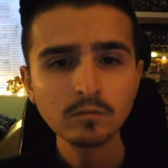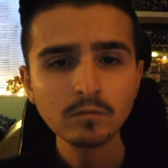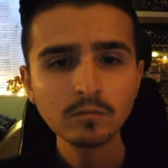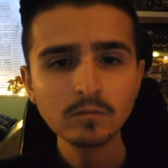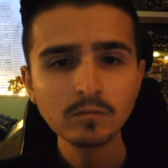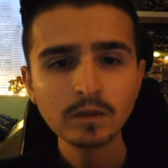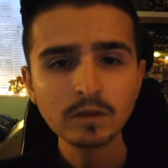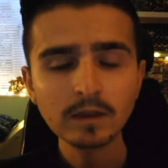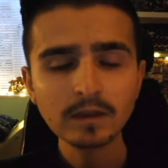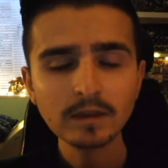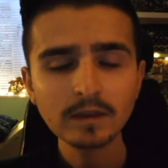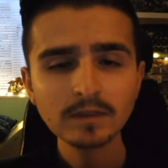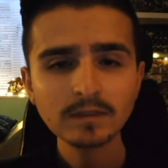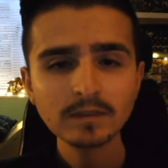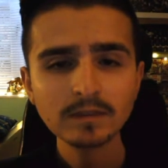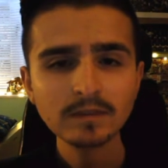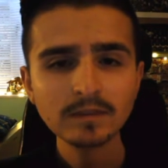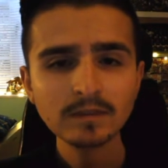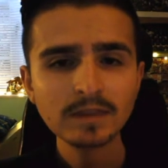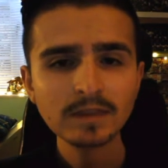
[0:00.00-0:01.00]
you know,
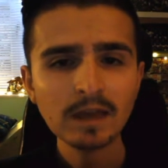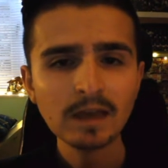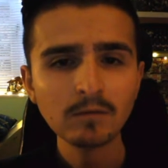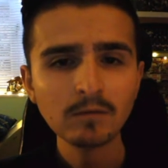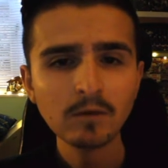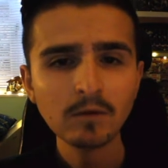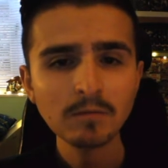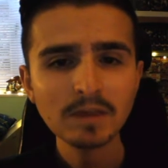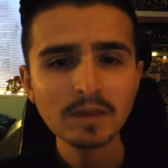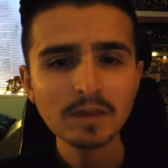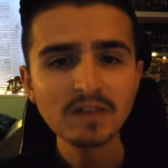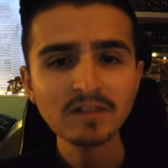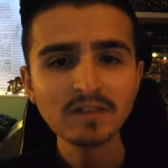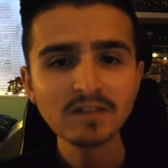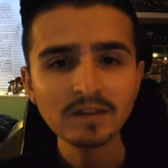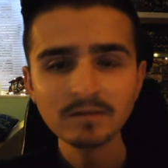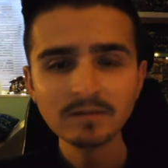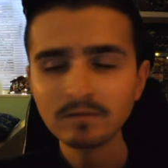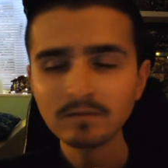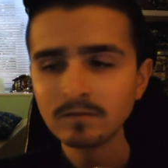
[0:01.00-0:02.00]
that won't be
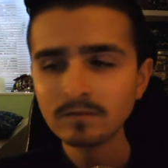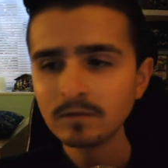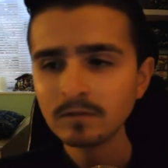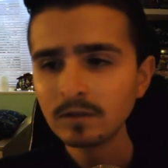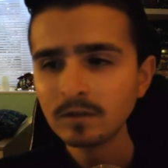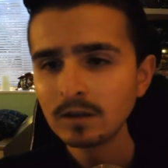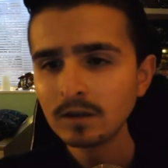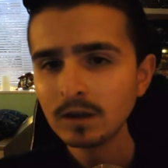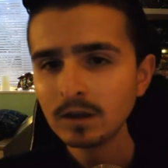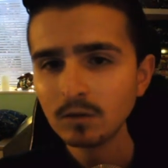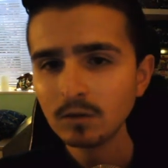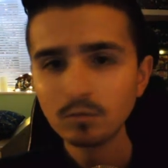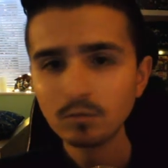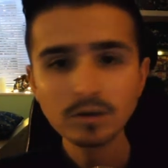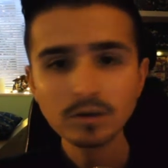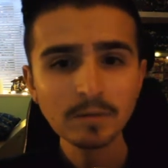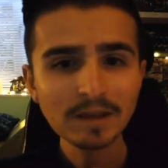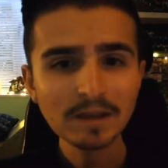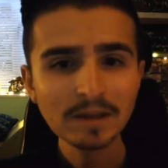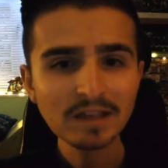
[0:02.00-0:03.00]
easy. Wouldn't
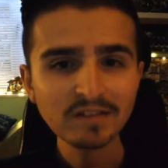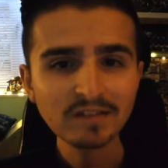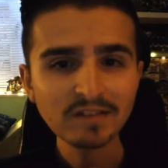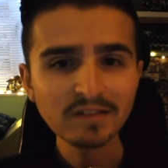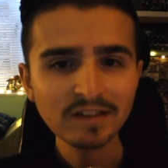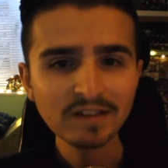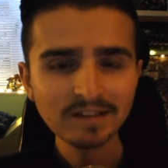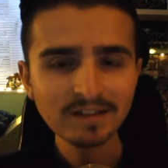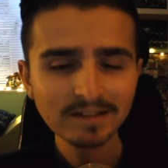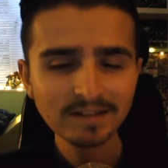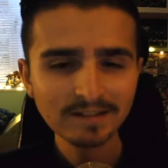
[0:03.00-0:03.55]
have been easy.